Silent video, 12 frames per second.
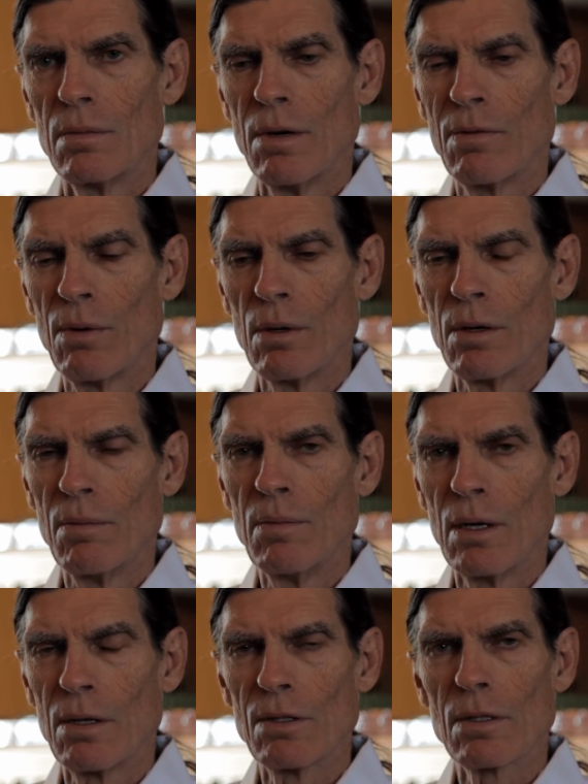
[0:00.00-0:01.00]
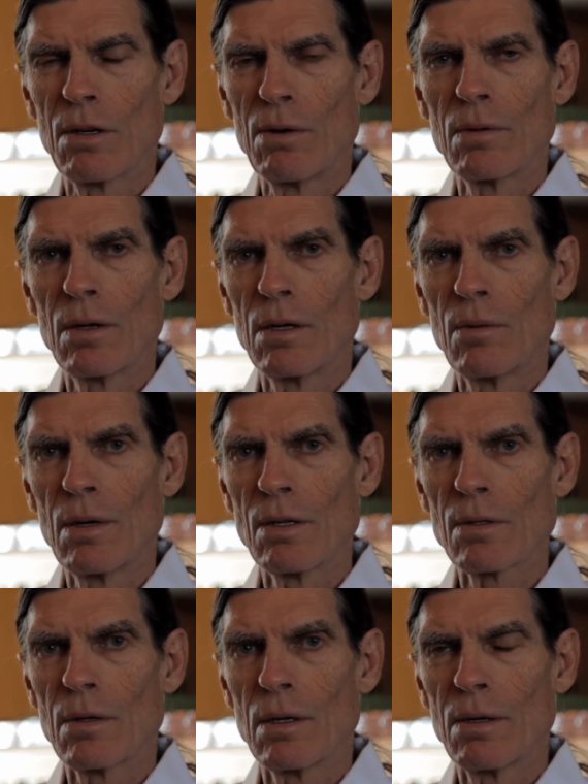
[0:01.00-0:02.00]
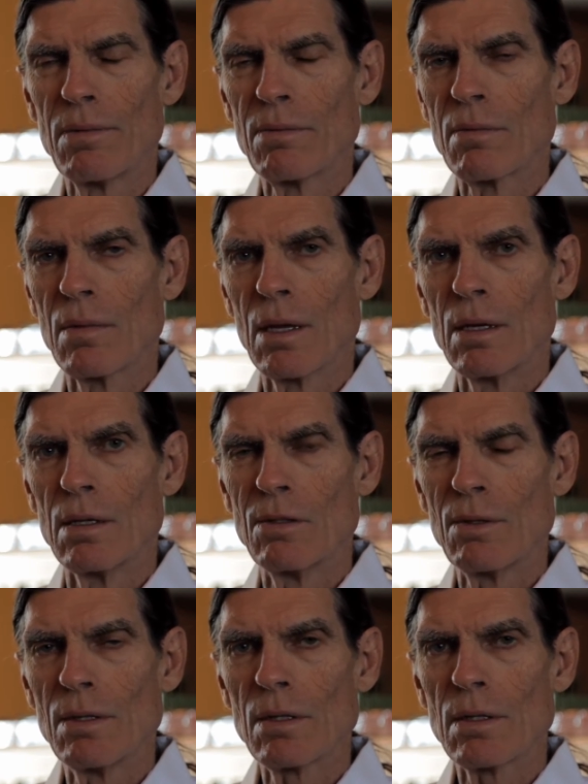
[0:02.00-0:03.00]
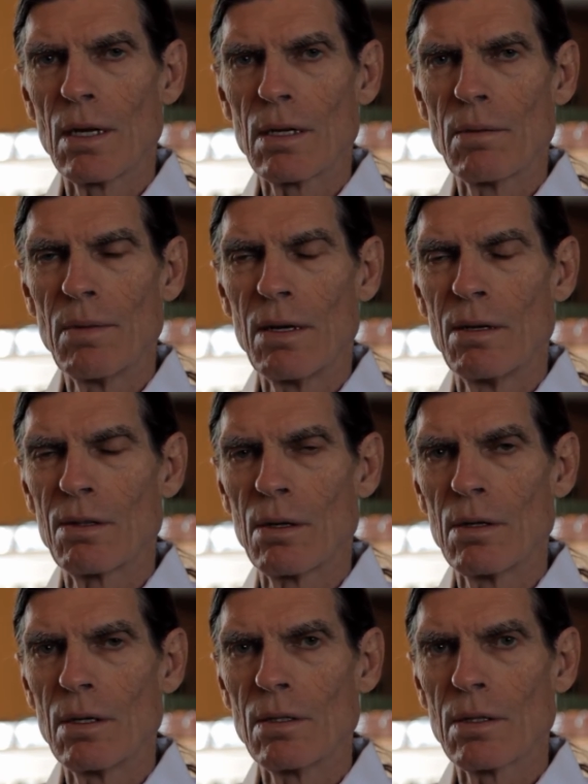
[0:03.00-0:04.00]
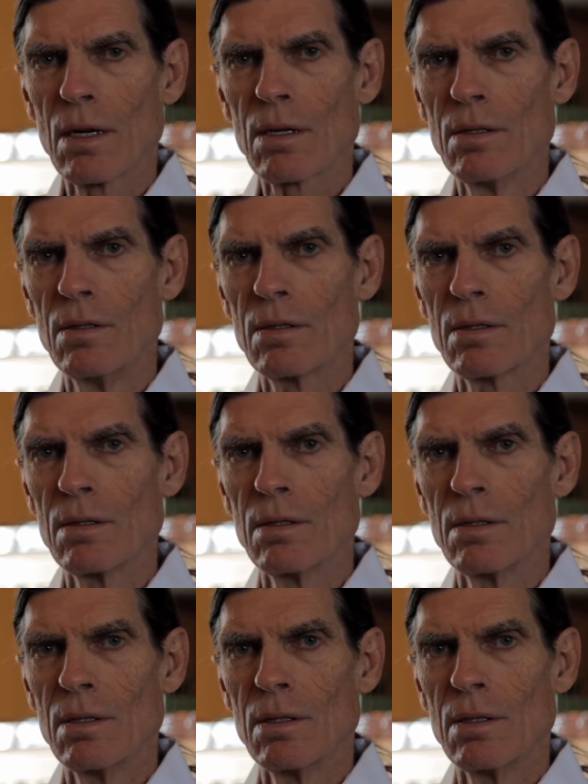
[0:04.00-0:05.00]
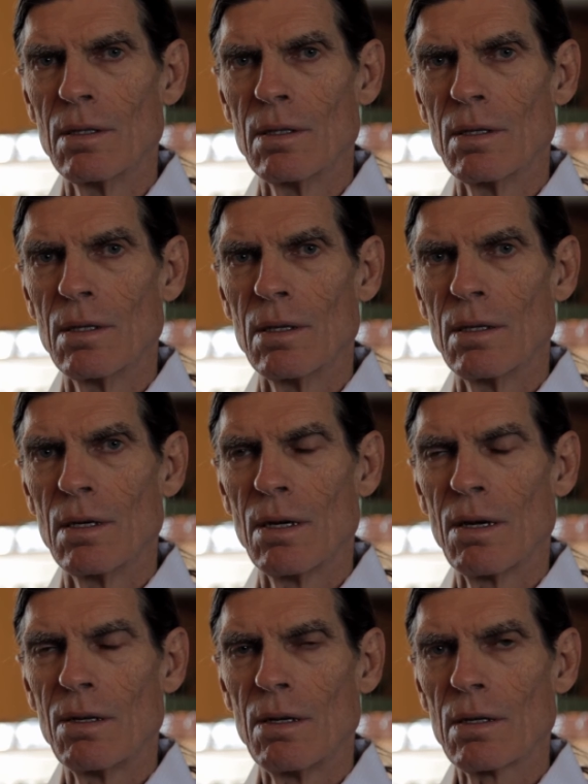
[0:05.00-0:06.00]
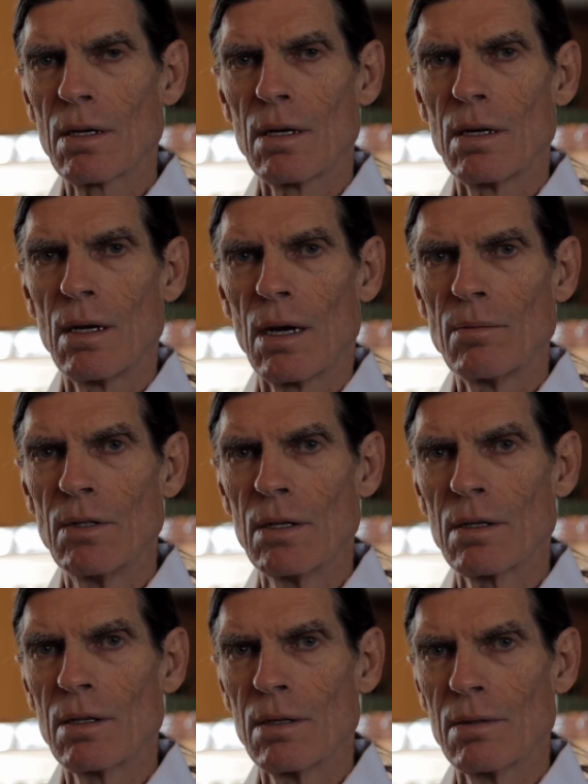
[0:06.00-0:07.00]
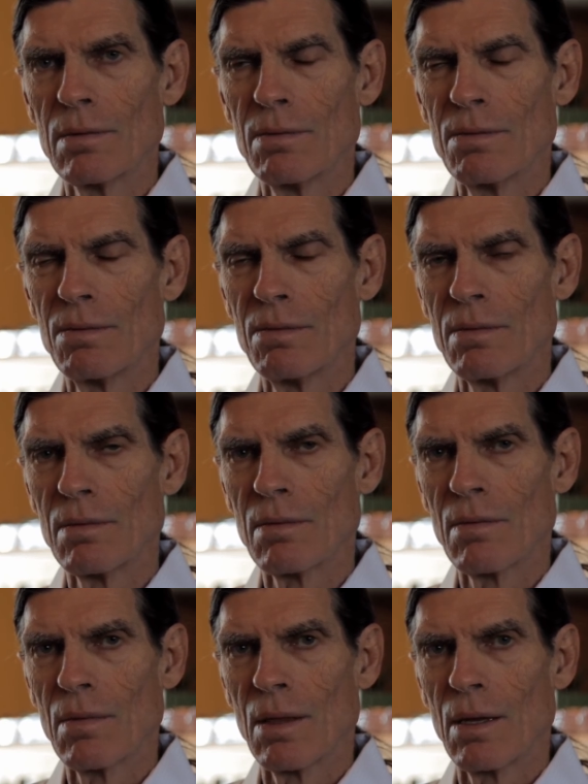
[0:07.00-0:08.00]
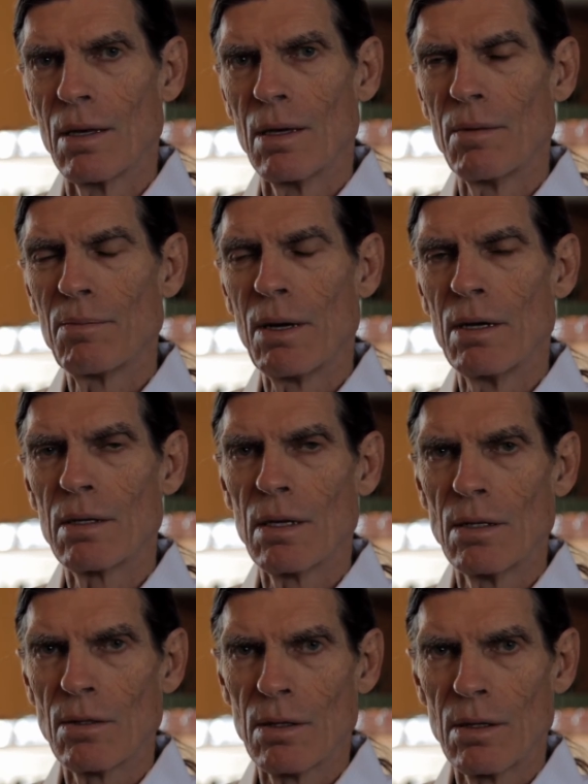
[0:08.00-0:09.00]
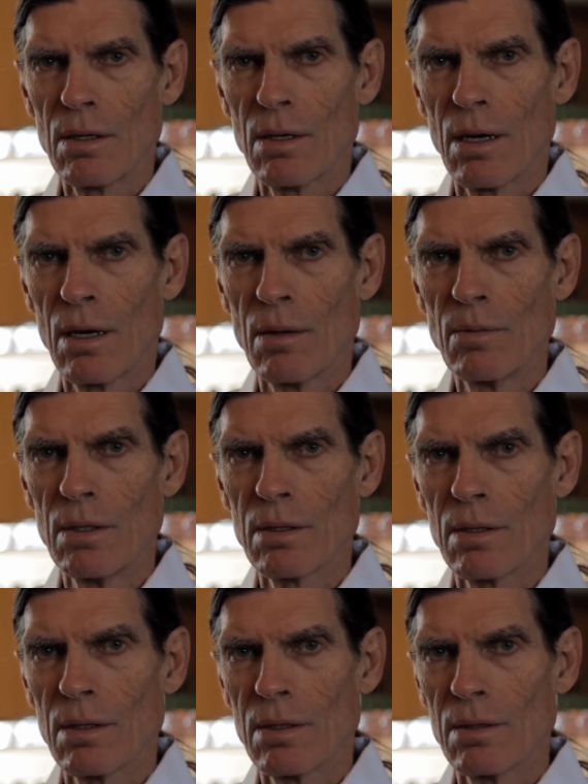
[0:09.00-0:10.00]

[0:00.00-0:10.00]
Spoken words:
before your meal is served at a restaurant, just take a minute, 30 seconds, and look at an object. Pay attention to the object.